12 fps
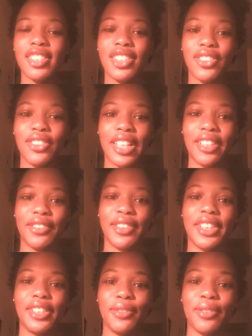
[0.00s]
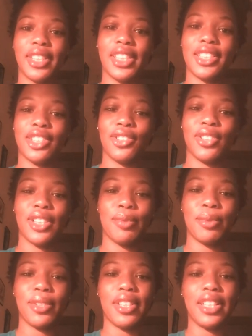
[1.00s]
so I really wanted to
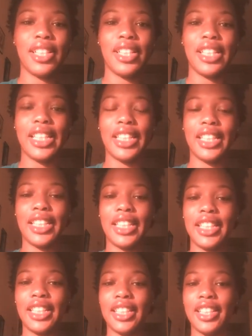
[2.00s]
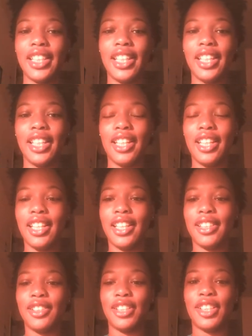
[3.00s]
come on and
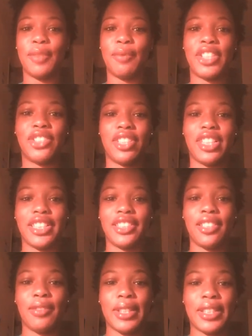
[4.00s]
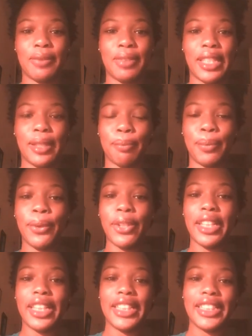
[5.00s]
make sure that I talk about something
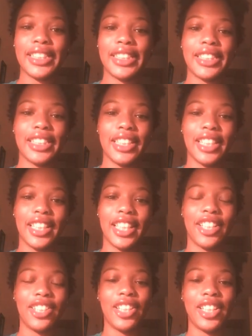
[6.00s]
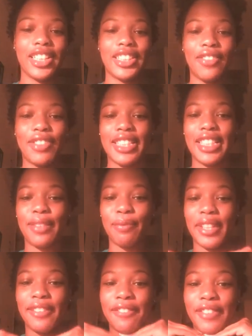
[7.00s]
important. I know you guys haven't seen
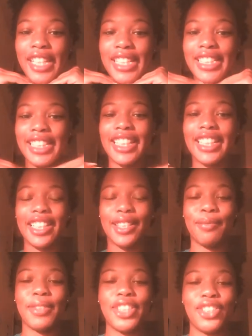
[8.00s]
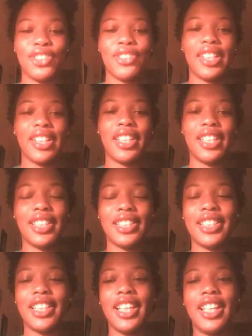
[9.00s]
my face and I kind of missed you
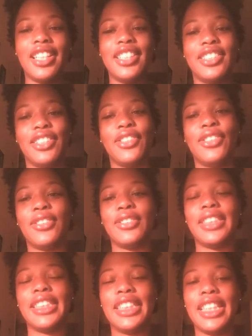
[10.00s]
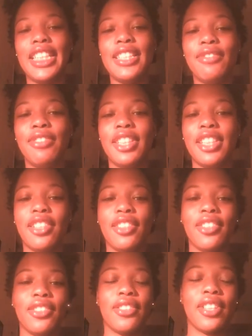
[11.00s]
guys. So today's
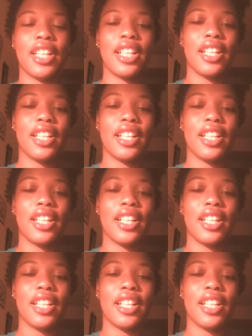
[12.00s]
video,